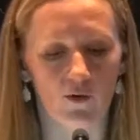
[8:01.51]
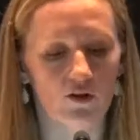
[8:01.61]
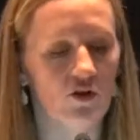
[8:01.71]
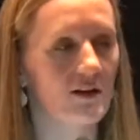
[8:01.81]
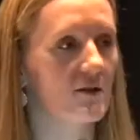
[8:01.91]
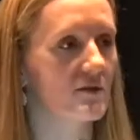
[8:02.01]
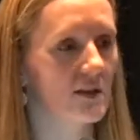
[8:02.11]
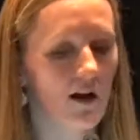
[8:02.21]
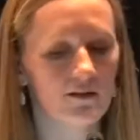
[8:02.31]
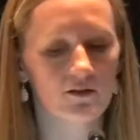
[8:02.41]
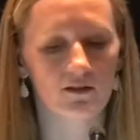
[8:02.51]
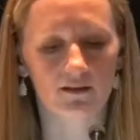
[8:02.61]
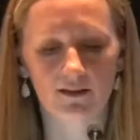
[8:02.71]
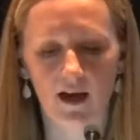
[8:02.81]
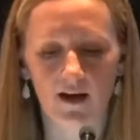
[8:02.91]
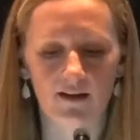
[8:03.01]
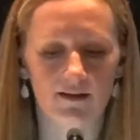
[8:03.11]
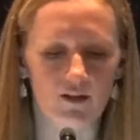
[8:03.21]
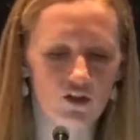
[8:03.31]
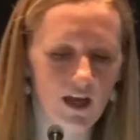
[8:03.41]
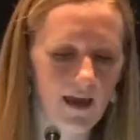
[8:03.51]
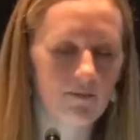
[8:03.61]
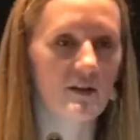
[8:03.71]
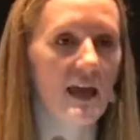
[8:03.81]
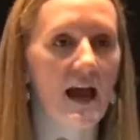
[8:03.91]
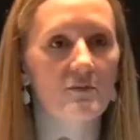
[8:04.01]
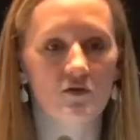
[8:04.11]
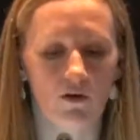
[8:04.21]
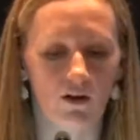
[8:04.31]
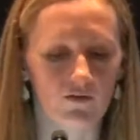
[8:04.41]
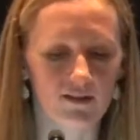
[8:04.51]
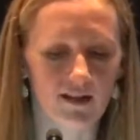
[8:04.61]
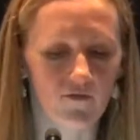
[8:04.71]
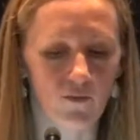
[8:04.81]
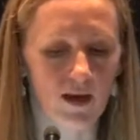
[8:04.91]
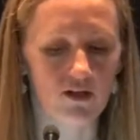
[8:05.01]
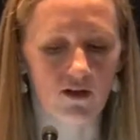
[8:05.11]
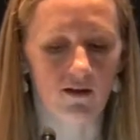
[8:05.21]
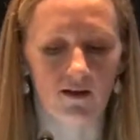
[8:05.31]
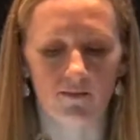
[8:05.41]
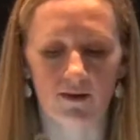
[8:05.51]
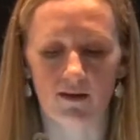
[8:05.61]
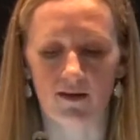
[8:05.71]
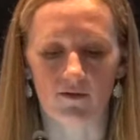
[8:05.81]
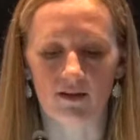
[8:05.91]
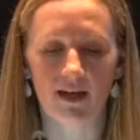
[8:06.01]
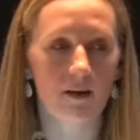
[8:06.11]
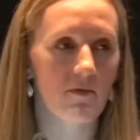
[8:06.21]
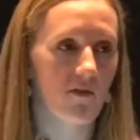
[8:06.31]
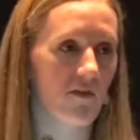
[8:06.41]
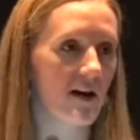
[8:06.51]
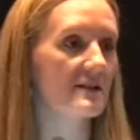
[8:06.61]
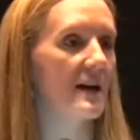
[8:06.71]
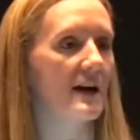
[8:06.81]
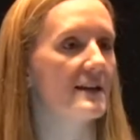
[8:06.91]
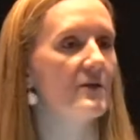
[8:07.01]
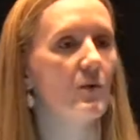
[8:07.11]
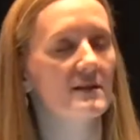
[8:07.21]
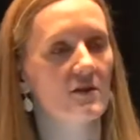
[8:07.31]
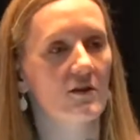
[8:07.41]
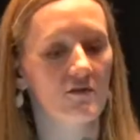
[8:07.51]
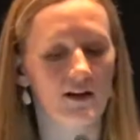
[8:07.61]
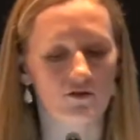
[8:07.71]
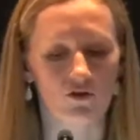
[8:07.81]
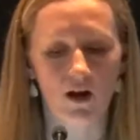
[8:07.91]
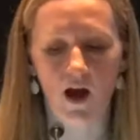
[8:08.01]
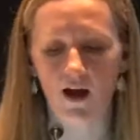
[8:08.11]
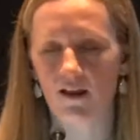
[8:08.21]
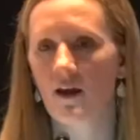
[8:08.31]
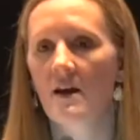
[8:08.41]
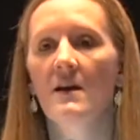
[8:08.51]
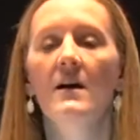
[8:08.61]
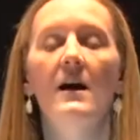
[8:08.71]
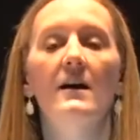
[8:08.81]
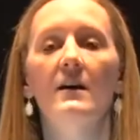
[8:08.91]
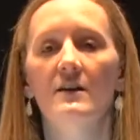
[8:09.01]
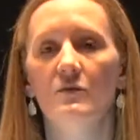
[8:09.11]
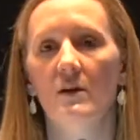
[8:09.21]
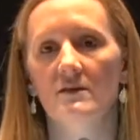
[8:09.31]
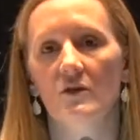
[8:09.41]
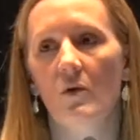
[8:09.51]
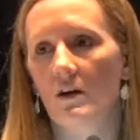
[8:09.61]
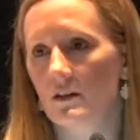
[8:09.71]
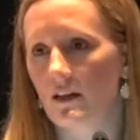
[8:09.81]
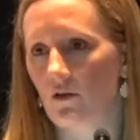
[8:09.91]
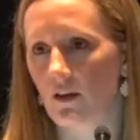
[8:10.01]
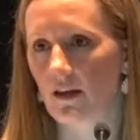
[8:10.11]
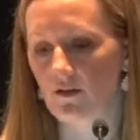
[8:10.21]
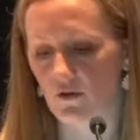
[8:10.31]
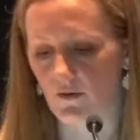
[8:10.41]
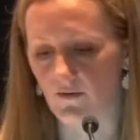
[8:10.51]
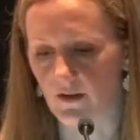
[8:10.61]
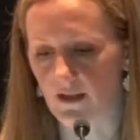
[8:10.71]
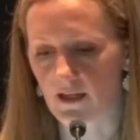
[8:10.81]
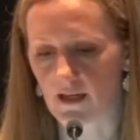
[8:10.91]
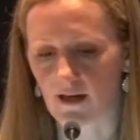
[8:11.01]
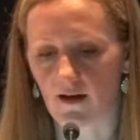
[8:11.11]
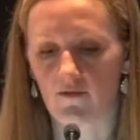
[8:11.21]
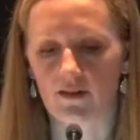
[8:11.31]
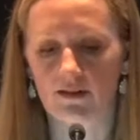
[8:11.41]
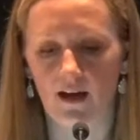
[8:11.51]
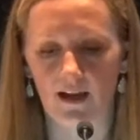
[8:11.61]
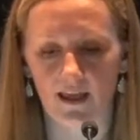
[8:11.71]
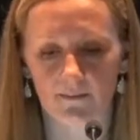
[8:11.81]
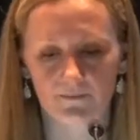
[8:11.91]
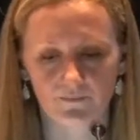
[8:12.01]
We're trying to use color and size and shape to capture all of this information on the type of effect, i.e. was there an effect or not, as well as the quality or the internal validity of the study.